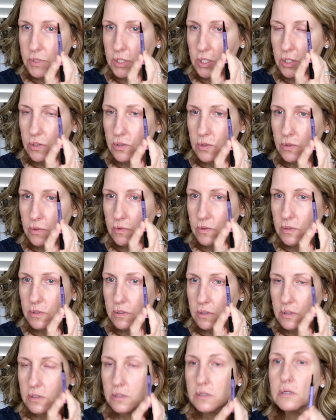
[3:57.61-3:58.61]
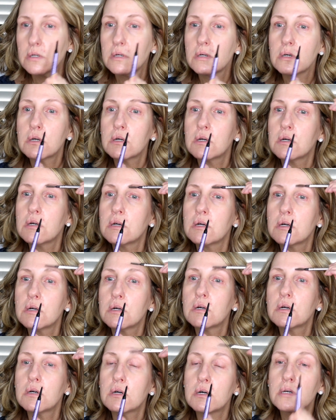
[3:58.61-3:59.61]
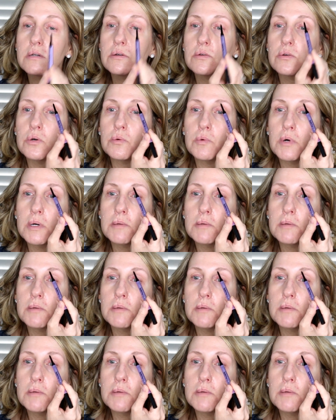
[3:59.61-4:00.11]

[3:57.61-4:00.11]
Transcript: too. I don't know